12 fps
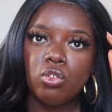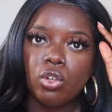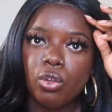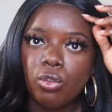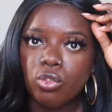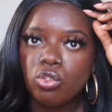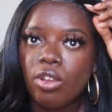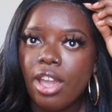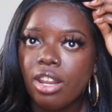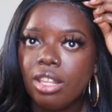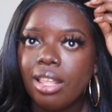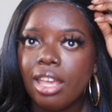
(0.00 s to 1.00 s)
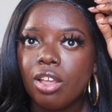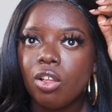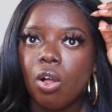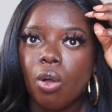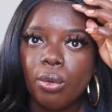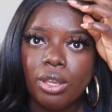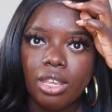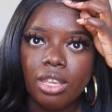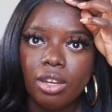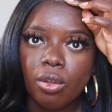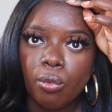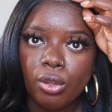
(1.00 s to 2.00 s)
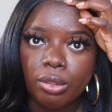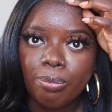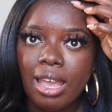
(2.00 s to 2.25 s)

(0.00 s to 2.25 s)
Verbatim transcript: Don't try to like go in with